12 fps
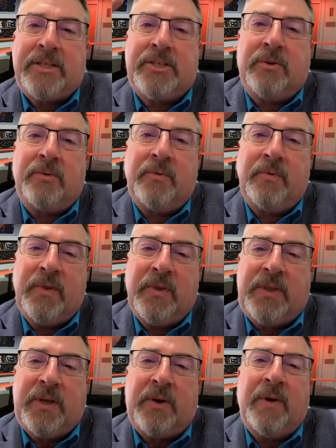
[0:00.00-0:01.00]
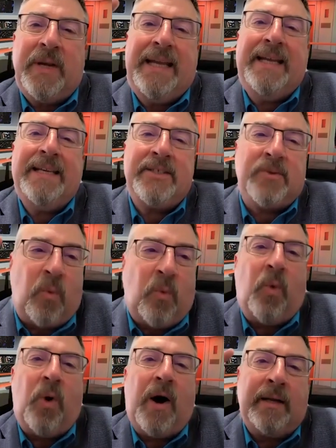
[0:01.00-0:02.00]
So there is
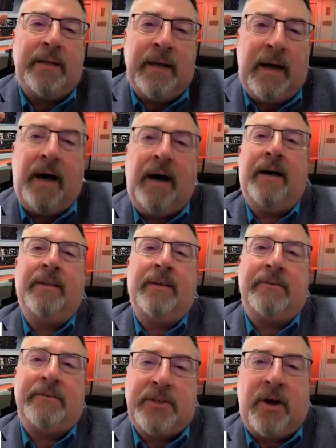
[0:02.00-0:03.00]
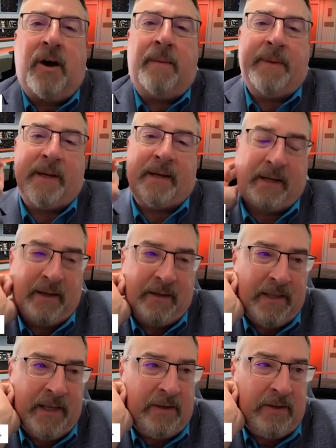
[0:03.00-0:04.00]
one other topic
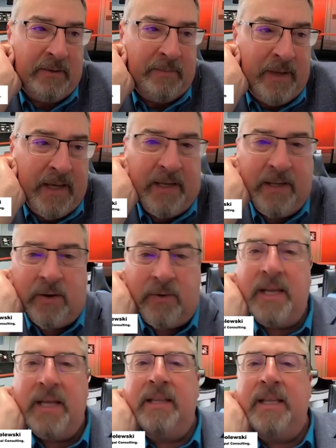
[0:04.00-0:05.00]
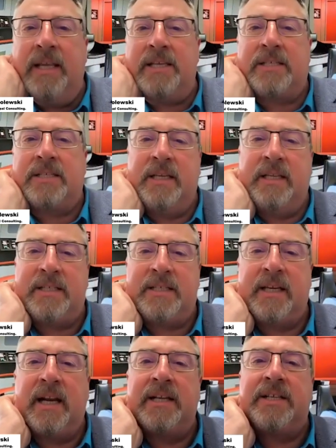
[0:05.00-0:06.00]
that you may, you know, in this in this
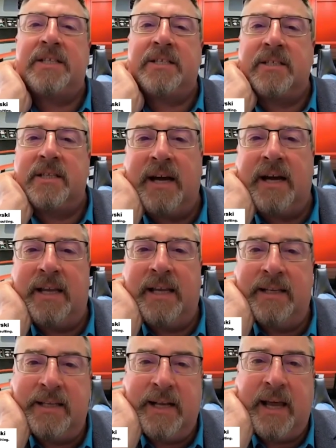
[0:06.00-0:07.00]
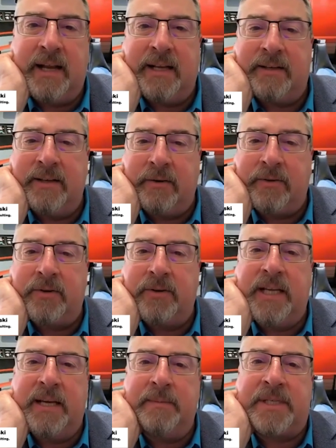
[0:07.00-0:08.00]
thing, and I just kind of hinted at it, you know, through
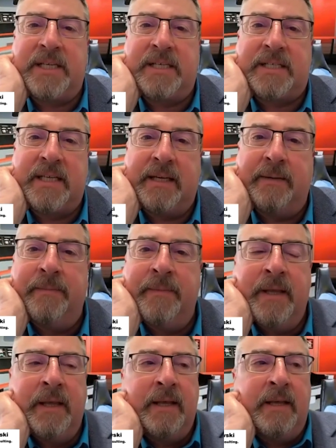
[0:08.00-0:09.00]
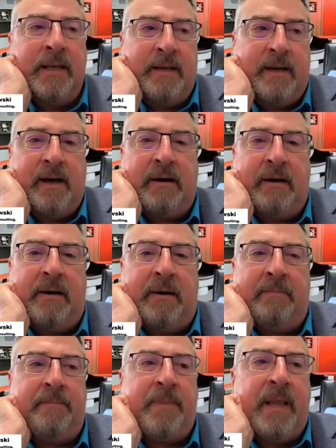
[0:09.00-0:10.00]
the M C C.
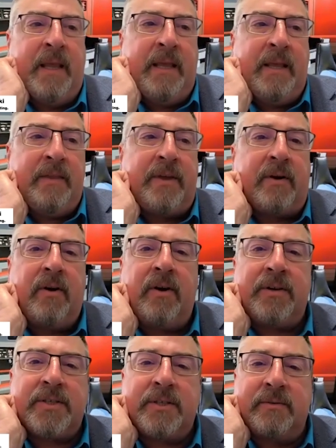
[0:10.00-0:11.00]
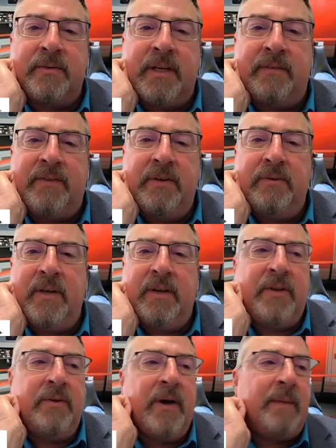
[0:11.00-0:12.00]
Um, They're also, if you
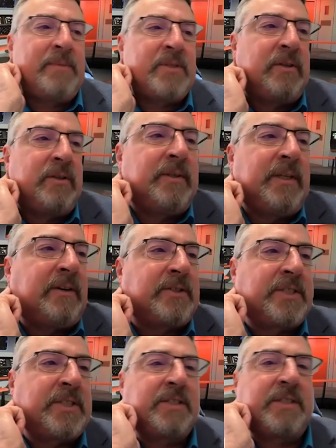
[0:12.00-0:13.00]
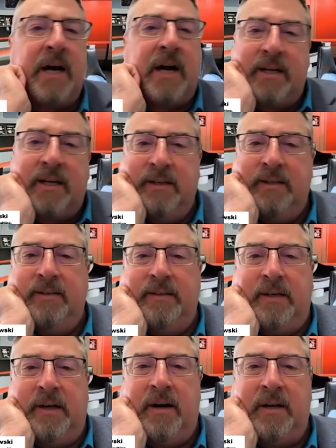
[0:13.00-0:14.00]
if you absolutely are stuck
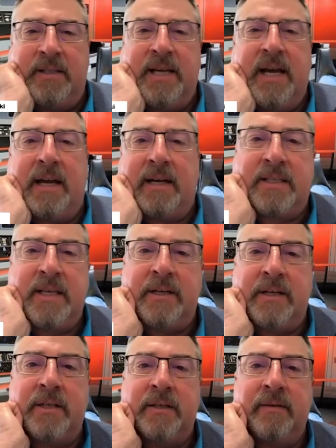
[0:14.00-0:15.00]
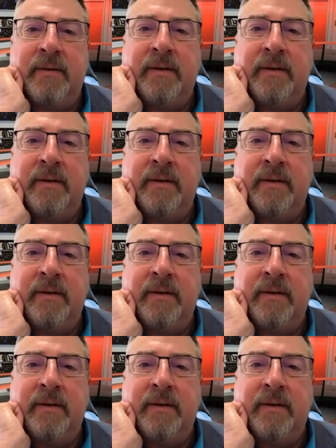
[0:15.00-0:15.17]
on taxation